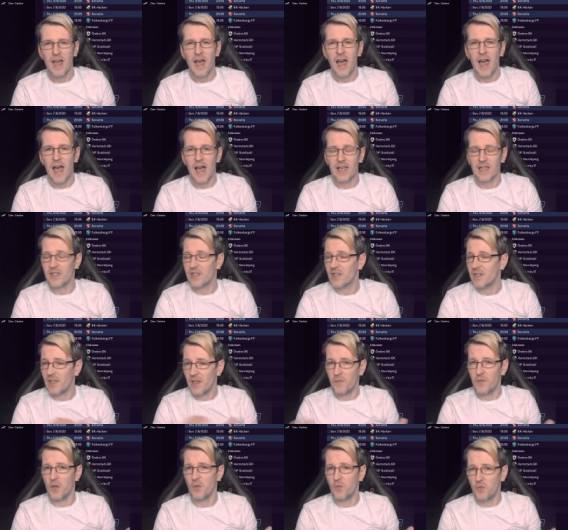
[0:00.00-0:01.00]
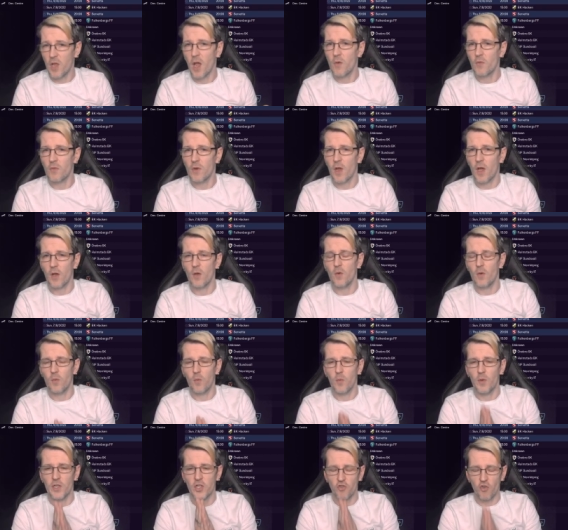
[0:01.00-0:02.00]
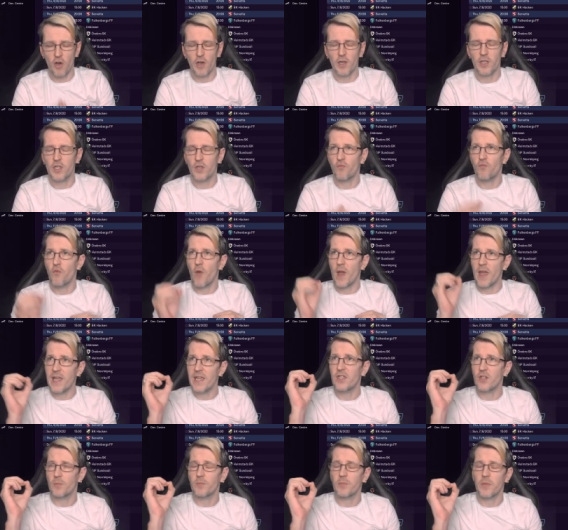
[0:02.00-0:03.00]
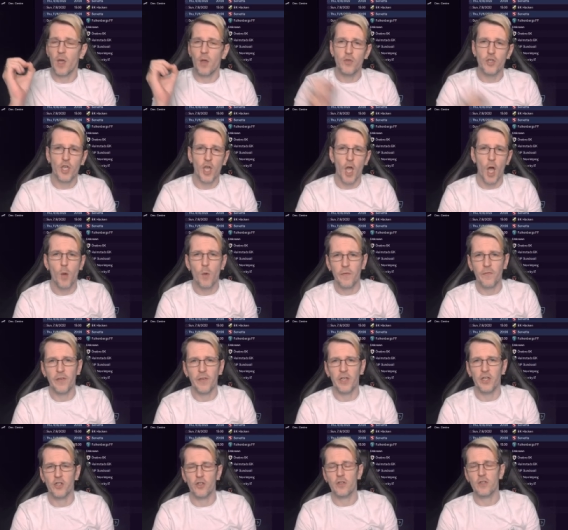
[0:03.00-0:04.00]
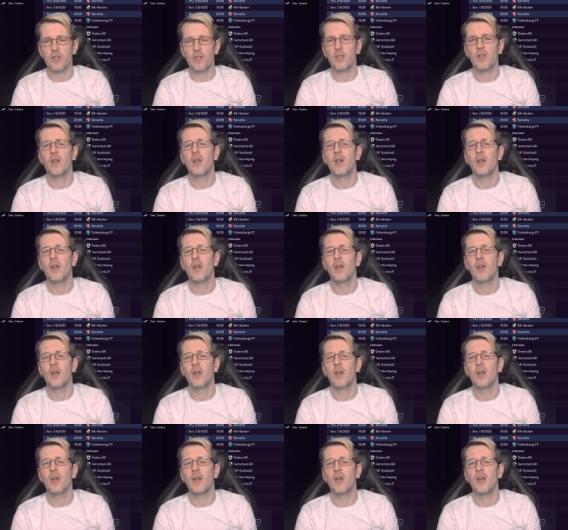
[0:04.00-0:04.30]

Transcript: As if you don't know, we're trying to raise up those coefficients